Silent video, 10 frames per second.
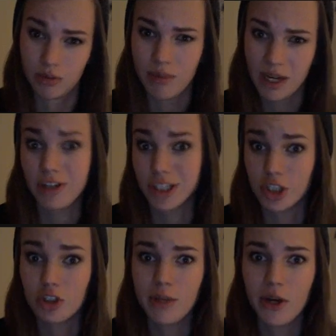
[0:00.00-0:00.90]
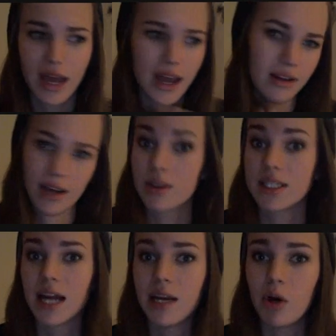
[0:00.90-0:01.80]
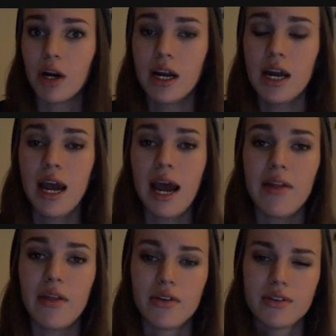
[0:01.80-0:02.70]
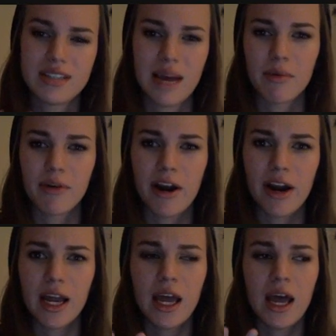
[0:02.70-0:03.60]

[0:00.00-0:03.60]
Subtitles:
penetration used to be okay, now it's not anymore. And then there's temporary.